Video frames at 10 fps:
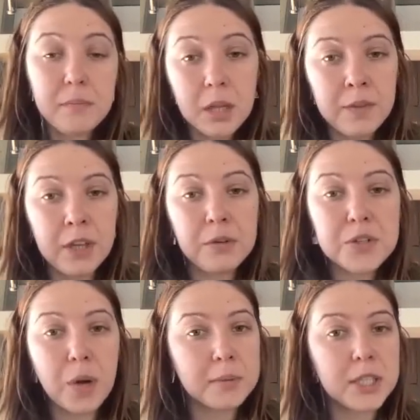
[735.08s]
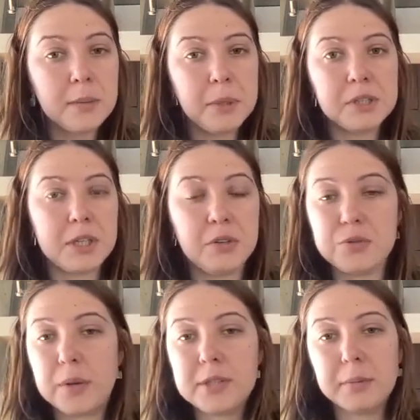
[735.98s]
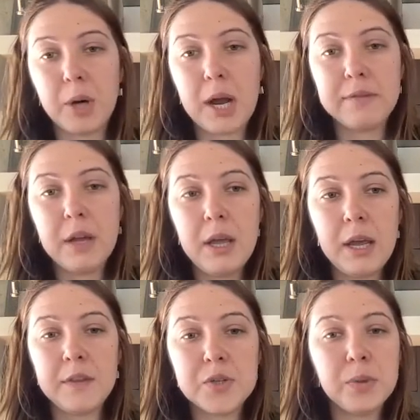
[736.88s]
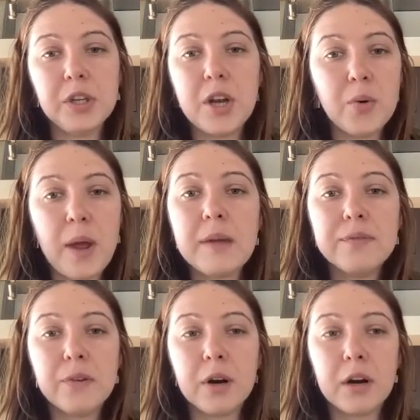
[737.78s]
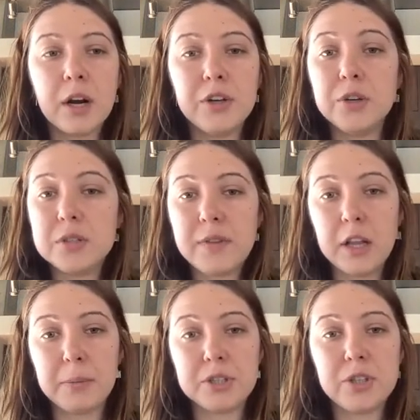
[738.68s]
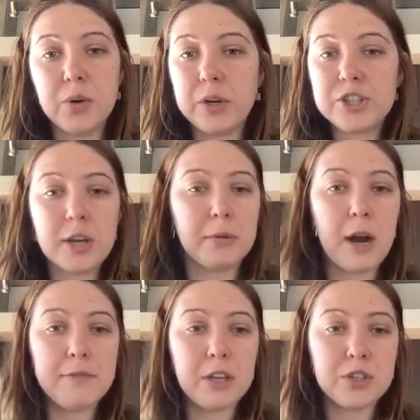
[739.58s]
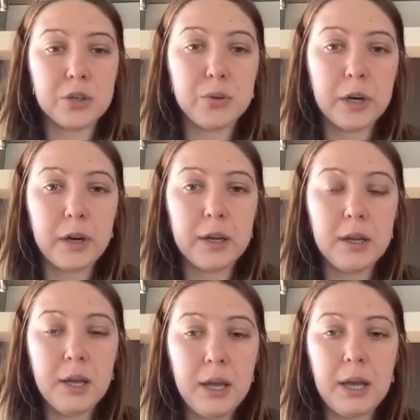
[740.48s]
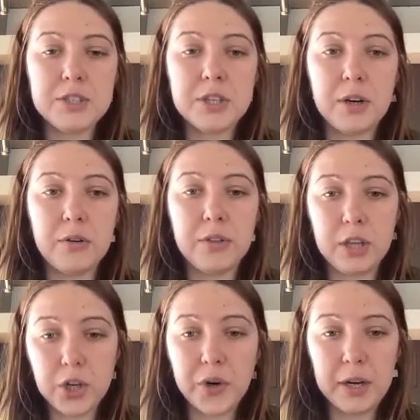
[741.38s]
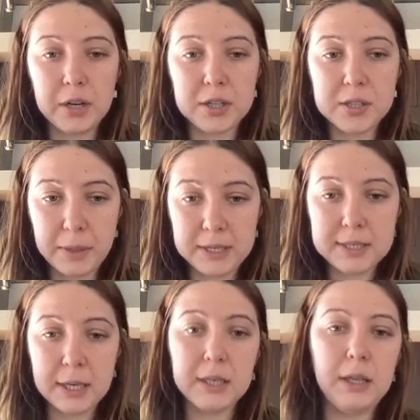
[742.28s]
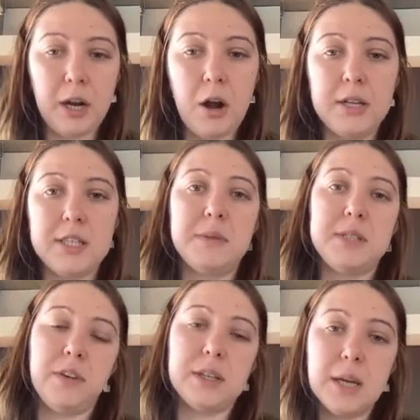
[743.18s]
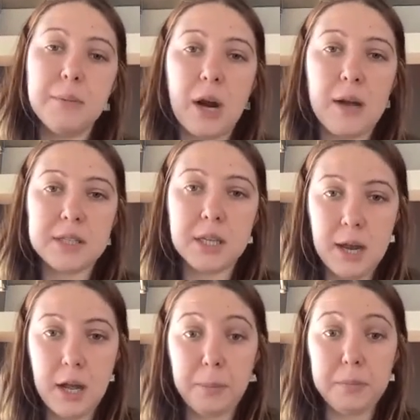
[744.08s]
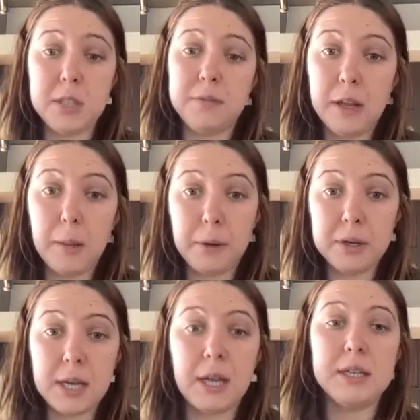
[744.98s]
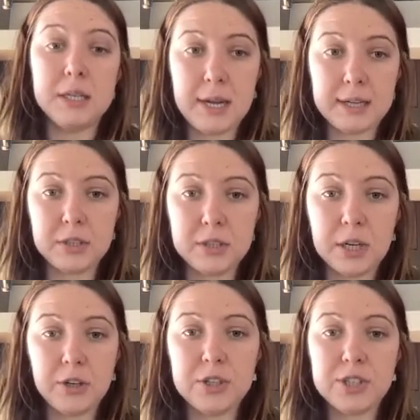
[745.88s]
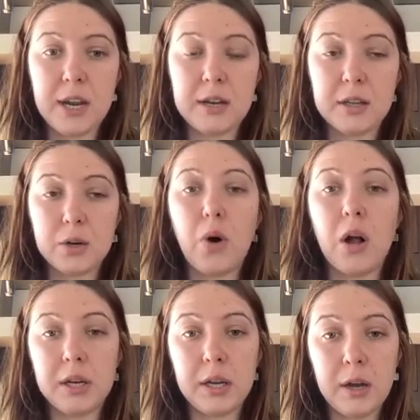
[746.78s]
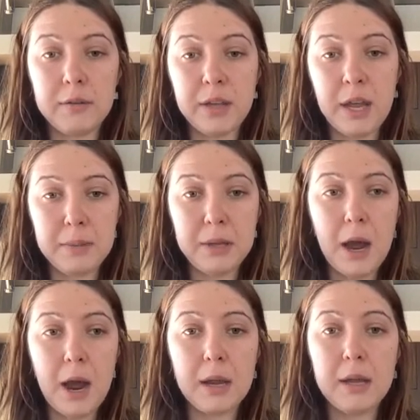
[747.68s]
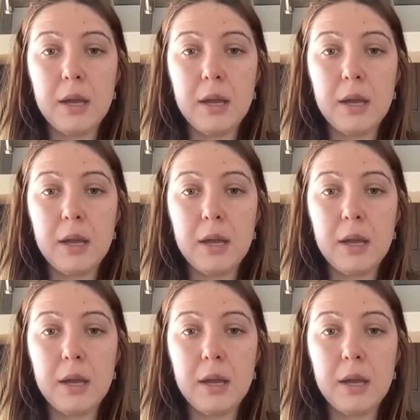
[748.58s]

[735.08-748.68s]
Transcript: the Uniswap team built a Uniswap subgraph, and there's really no way for a new developer to know which subgraph they should query. And so the curators, by signaling on specific subgraphs, can help developers and indexers understand the quality of the API,